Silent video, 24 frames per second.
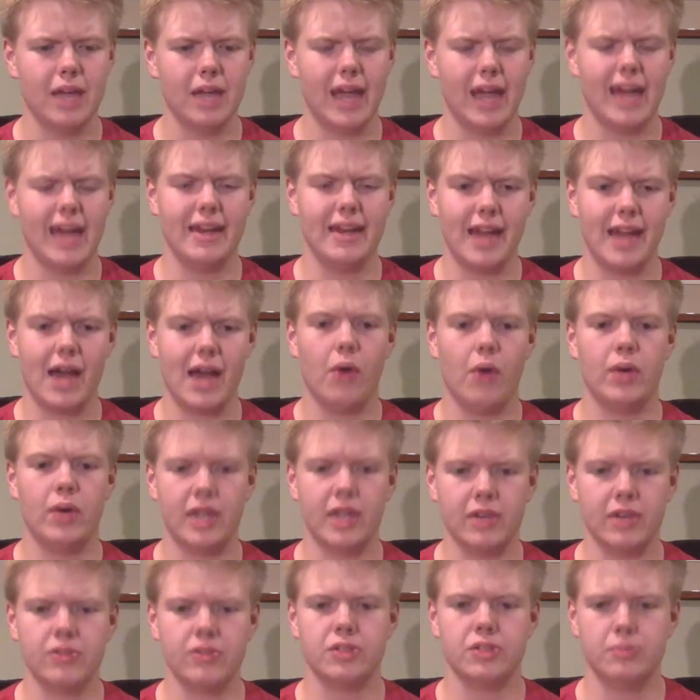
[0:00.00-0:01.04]
And now
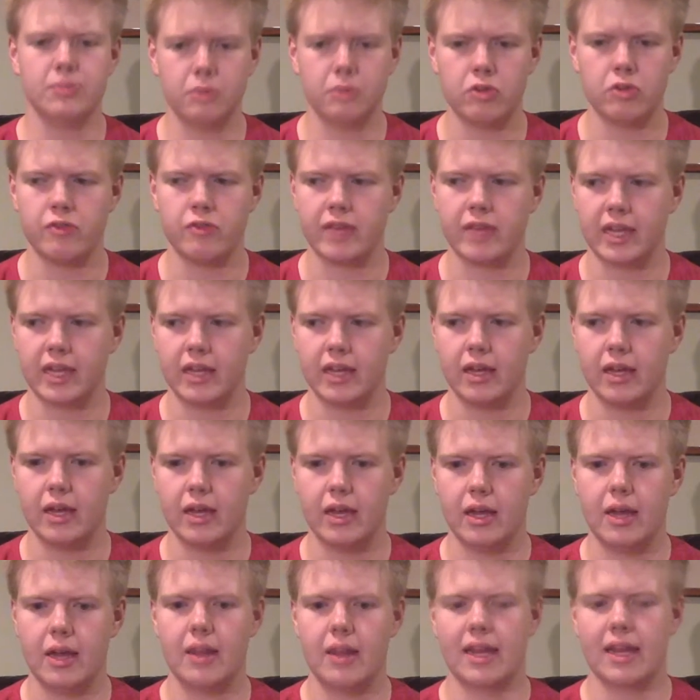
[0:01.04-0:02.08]
here's a movie
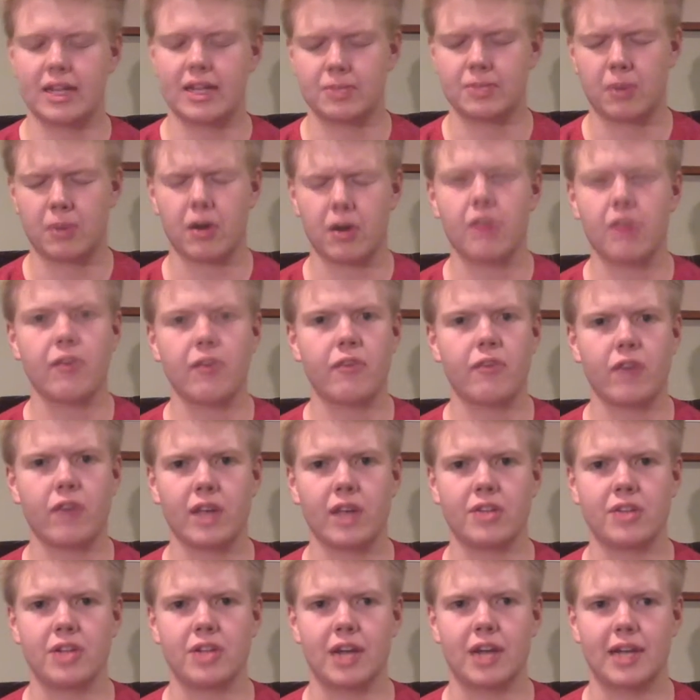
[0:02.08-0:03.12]
that is part of a
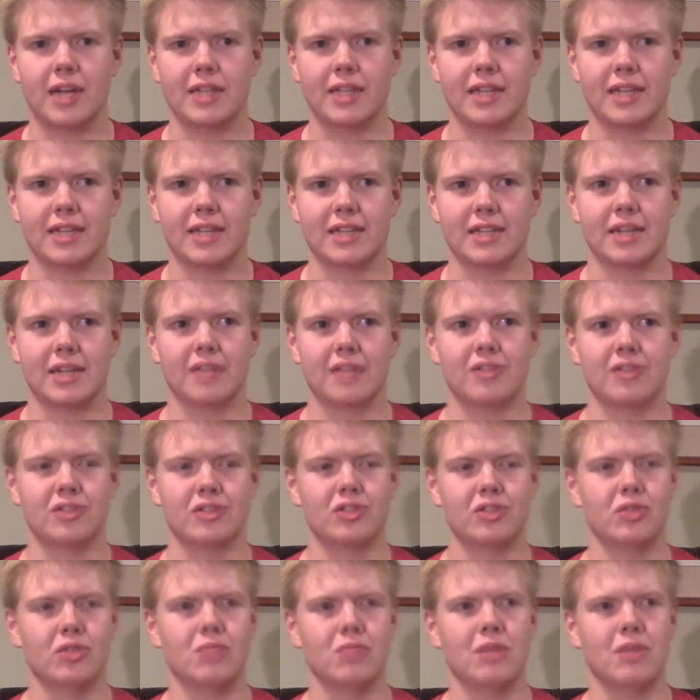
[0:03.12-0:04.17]
franchise that has gotten
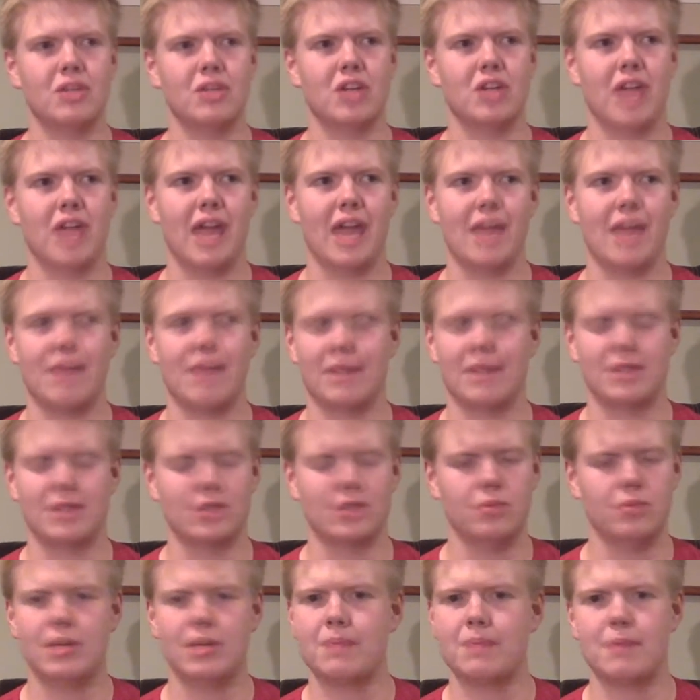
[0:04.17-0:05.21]
so much hate by
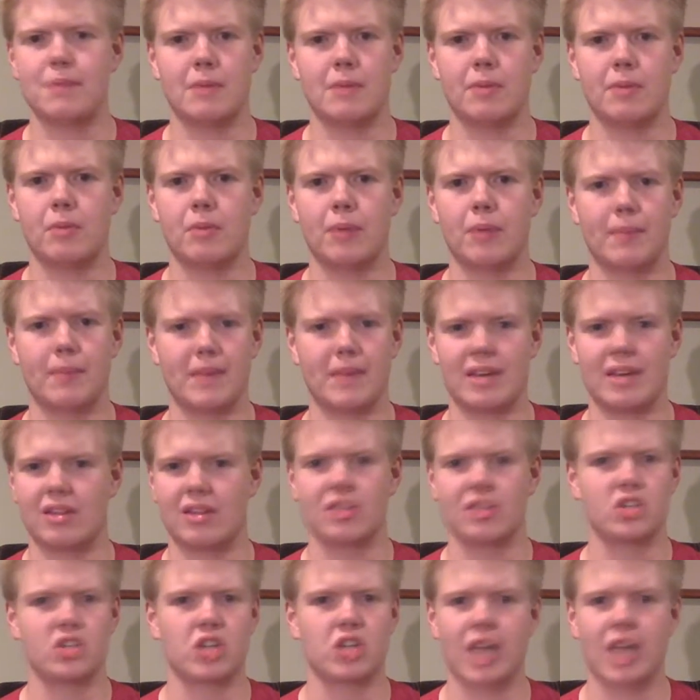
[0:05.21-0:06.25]
so many people by being
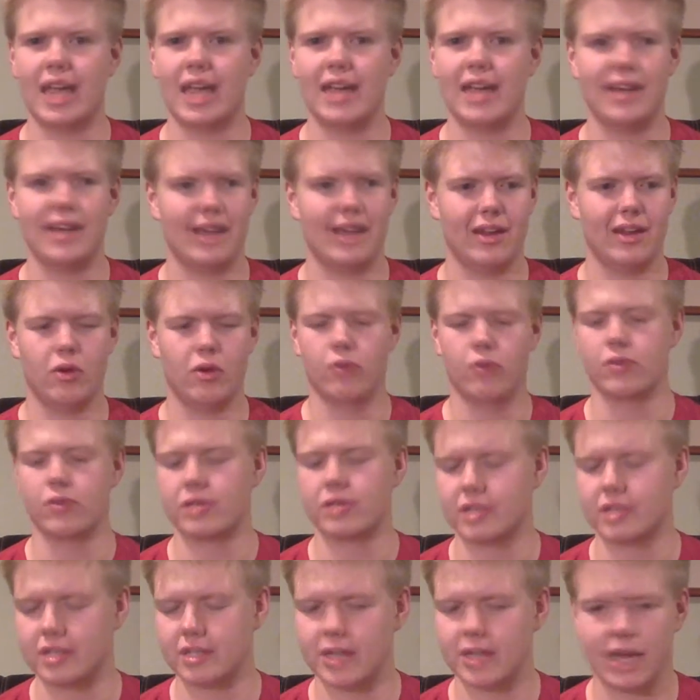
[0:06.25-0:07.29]
cliched and
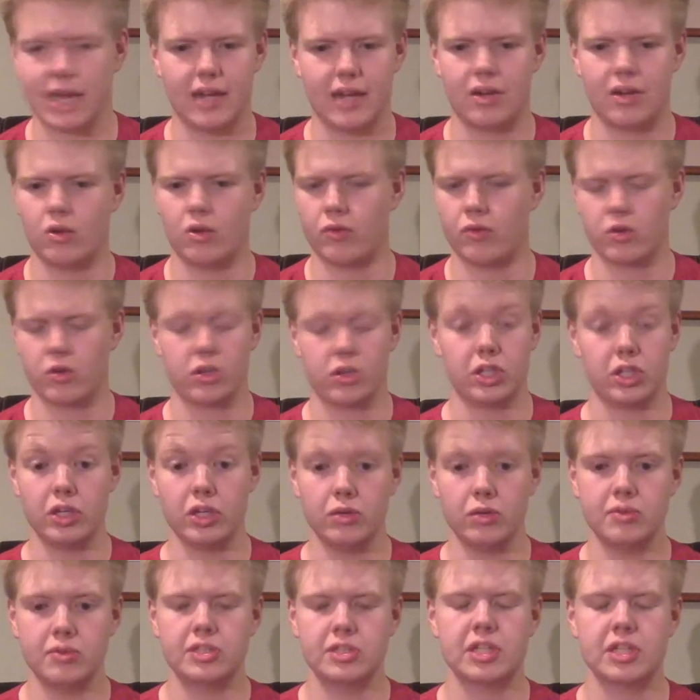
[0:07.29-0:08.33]
overdone,
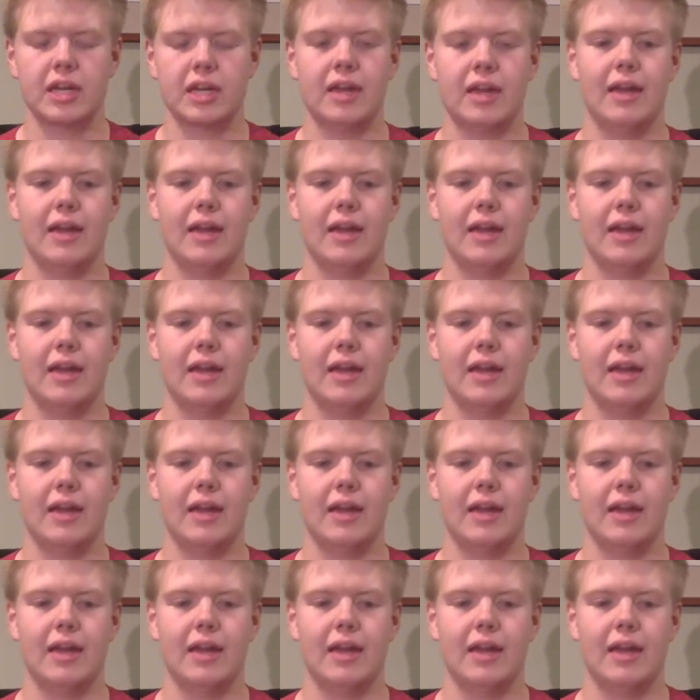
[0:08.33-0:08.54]
overused.